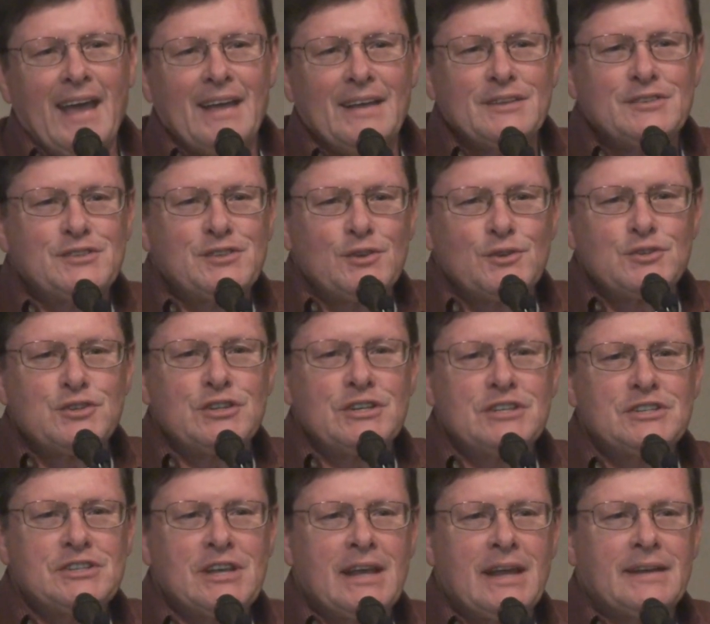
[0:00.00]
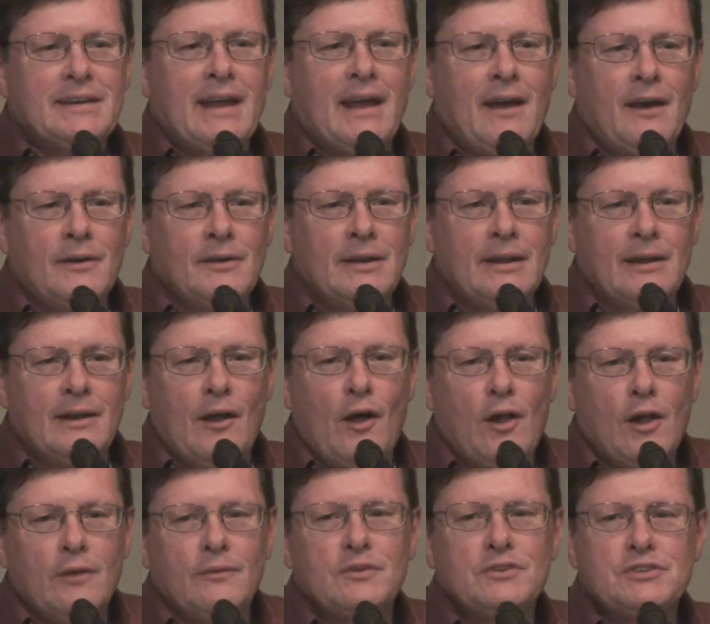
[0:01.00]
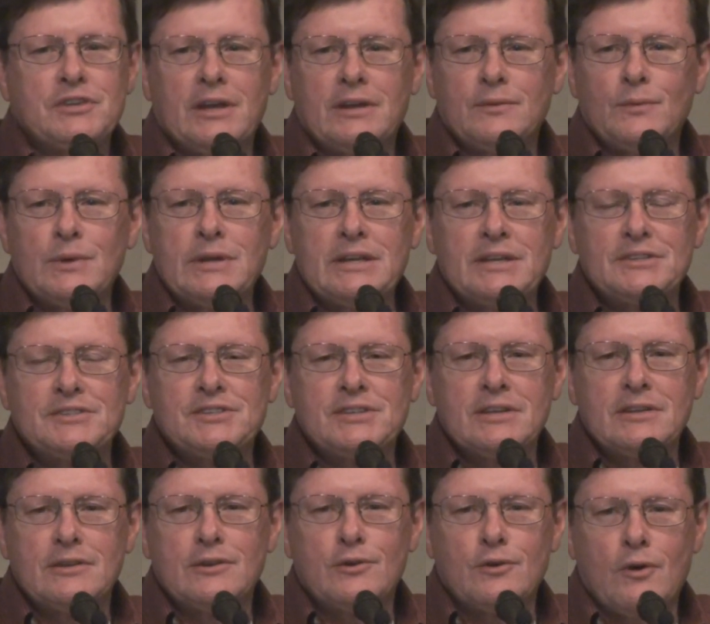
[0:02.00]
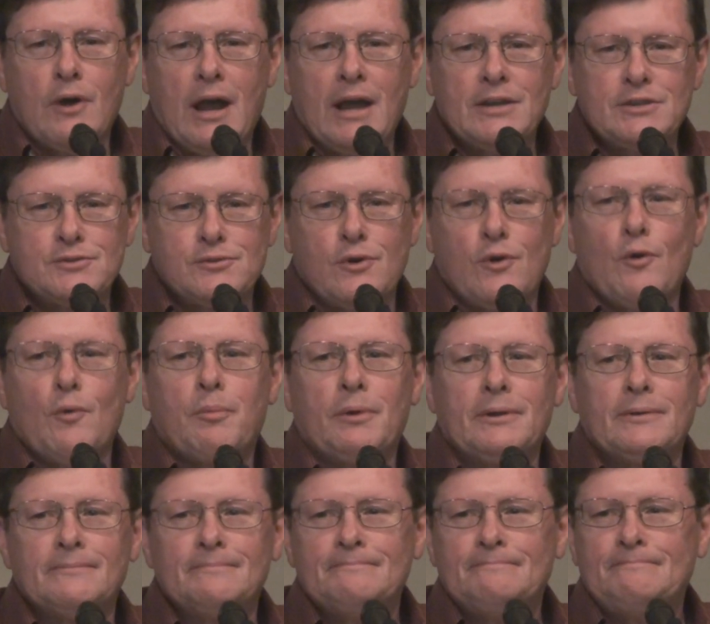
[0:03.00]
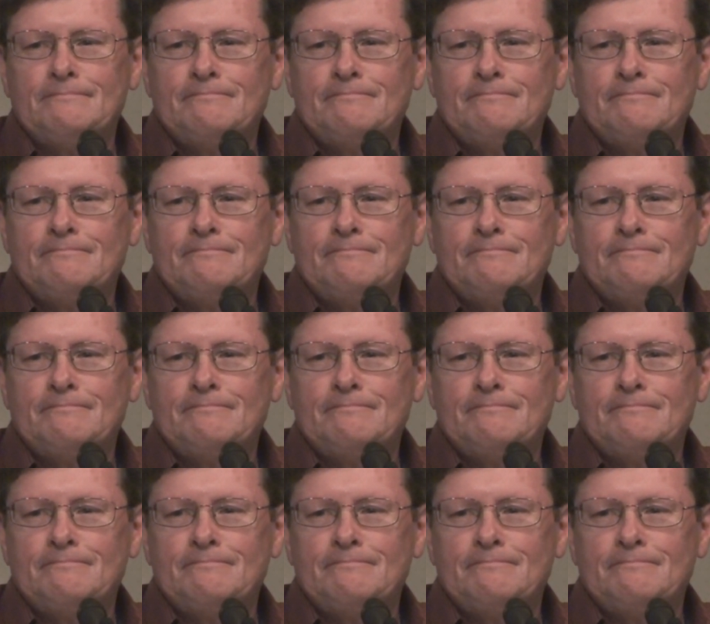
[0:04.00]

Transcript: and so she sat down, and all of a sudden we could see that her eyes are open.